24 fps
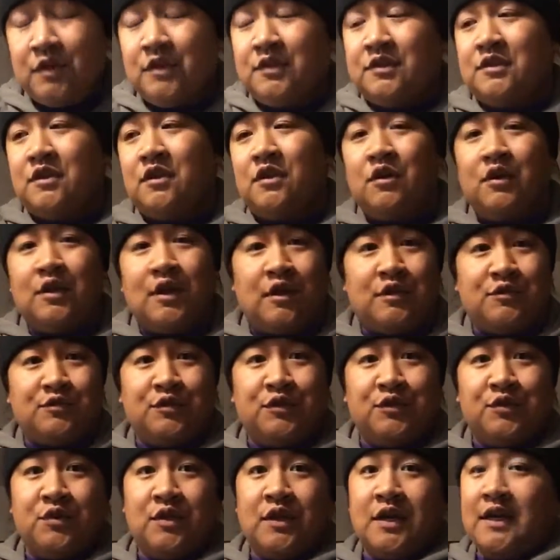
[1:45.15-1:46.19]
So that was
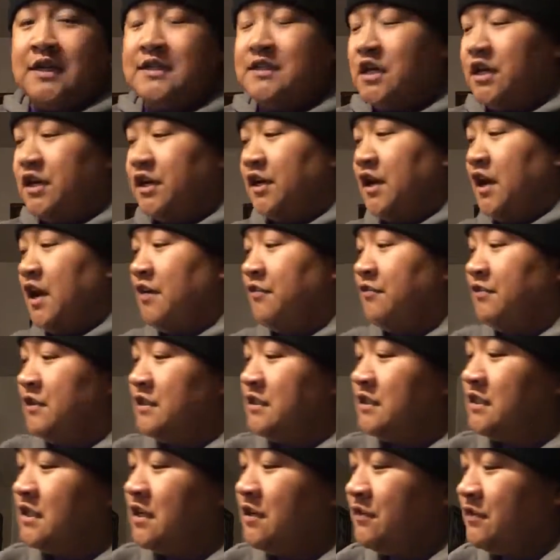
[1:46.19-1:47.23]
really cool. I got his autograph
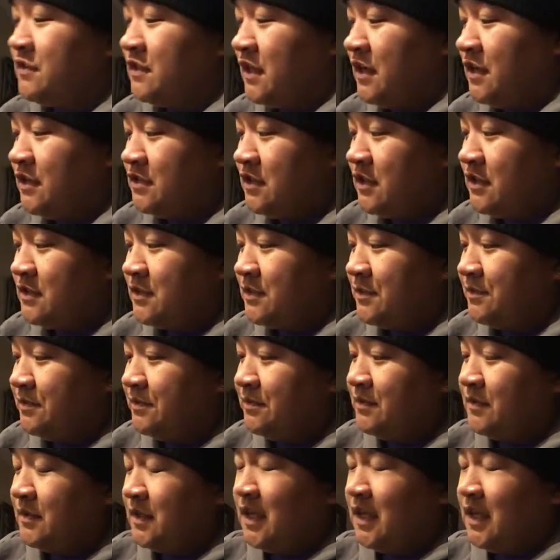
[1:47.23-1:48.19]
and stuff, so that was awesome.